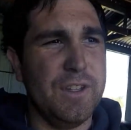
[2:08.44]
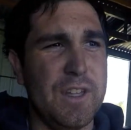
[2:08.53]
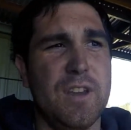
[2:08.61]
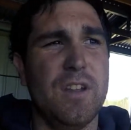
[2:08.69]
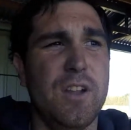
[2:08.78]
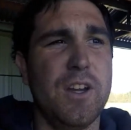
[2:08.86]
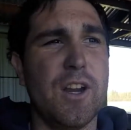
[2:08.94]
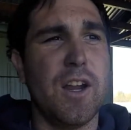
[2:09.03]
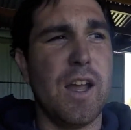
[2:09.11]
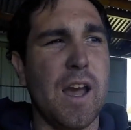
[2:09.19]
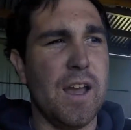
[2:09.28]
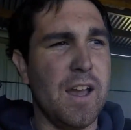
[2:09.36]
it did clear
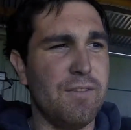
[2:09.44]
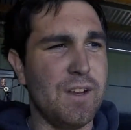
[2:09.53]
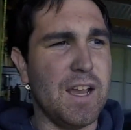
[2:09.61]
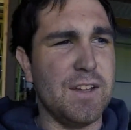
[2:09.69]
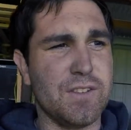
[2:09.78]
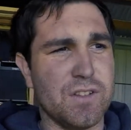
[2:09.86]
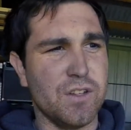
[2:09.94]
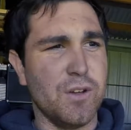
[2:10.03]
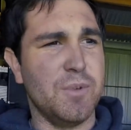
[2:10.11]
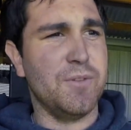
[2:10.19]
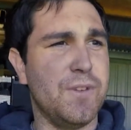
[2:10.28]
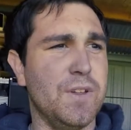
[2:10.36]
it. I haven't asked them if